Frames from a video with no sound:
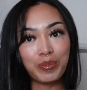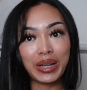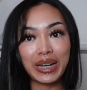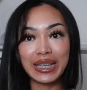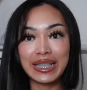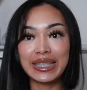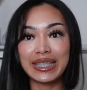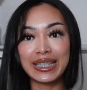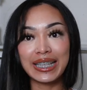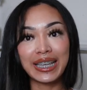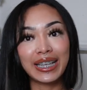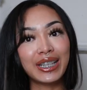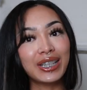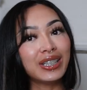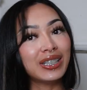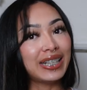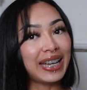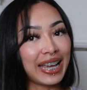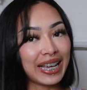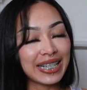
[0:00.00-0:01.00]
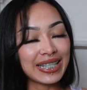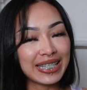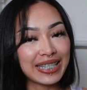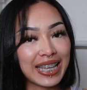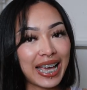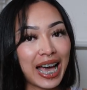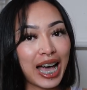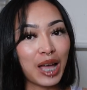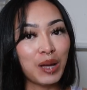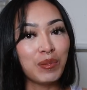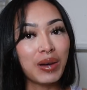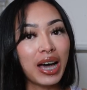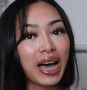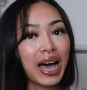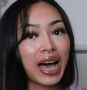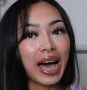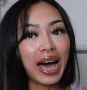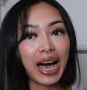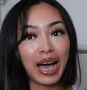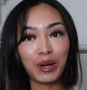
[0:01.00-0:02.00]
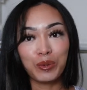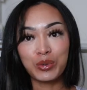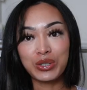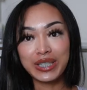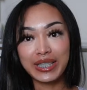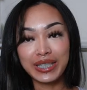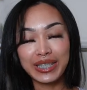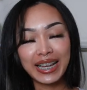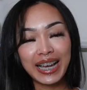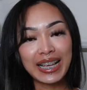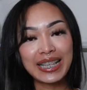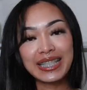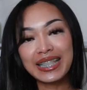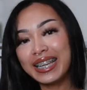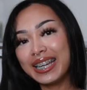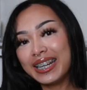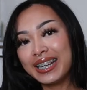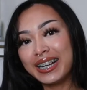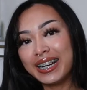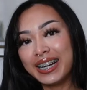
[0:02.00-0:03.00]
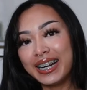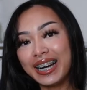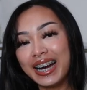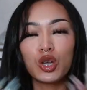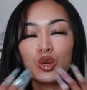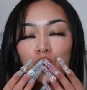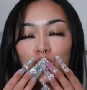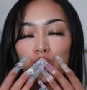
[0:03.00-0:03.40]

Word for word: But until next time, I will see you guys later.